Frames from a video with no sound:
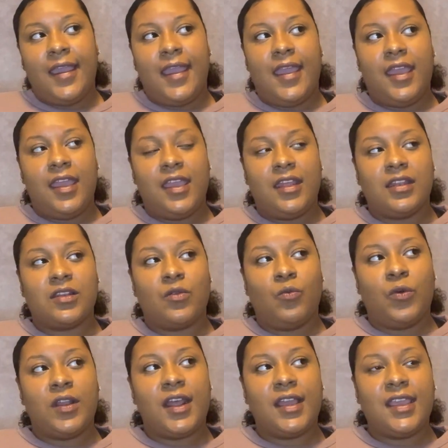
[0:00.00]
And
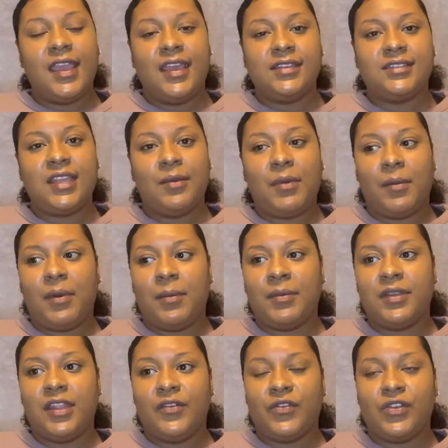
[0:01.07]
what I can't say my
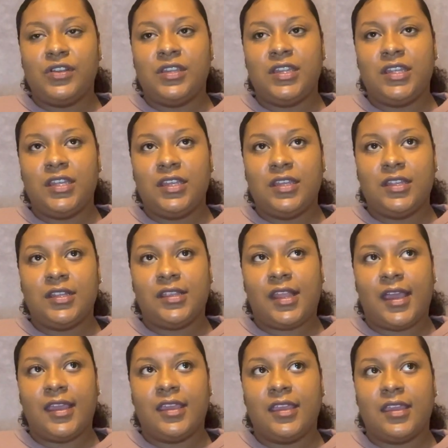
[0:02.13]
mama never did,
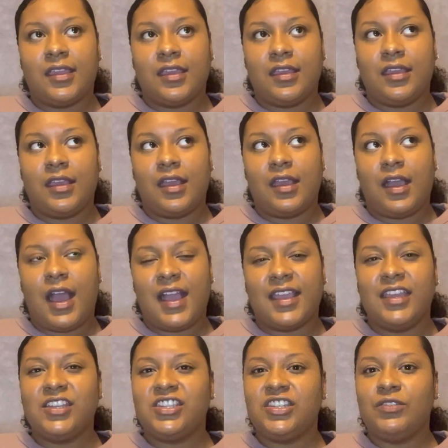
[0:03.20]
like, I
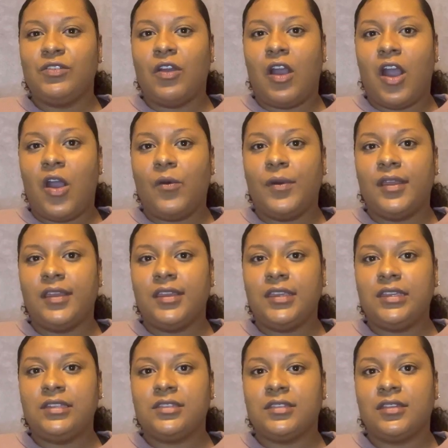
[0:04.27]
guess she would
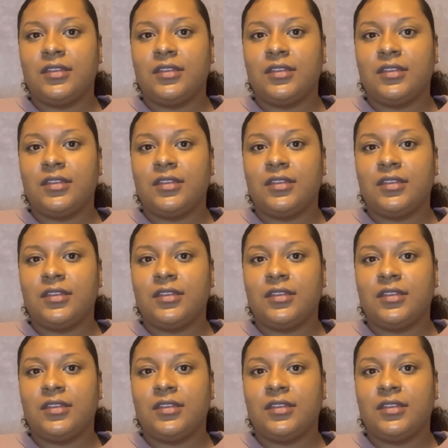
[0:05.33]
always